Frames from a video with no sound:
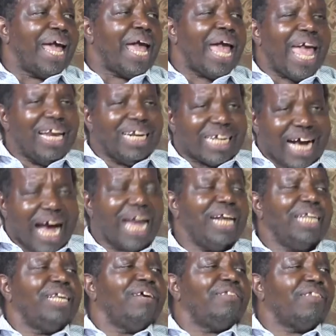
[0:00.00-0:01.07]

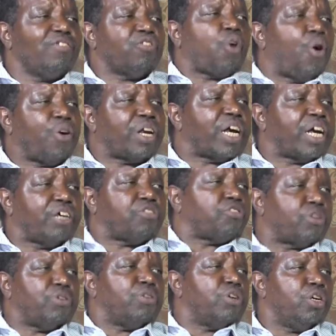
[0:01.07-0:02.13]
encourages his
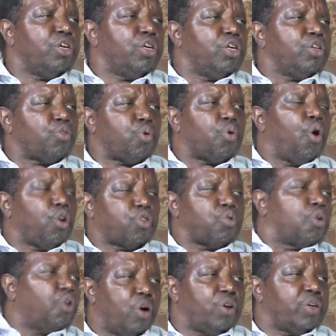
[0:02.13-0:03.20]
congregation to go to
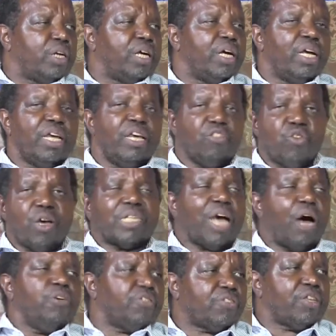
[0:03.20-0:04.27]
God. Is your
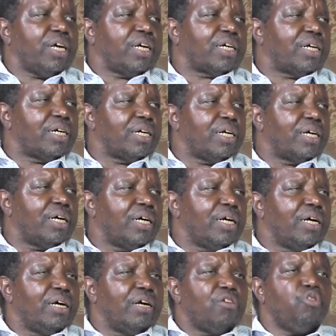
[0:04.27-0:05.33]
child sick?
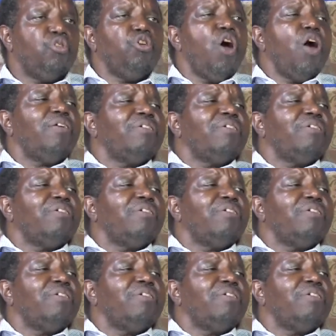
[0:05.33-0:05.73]
You don't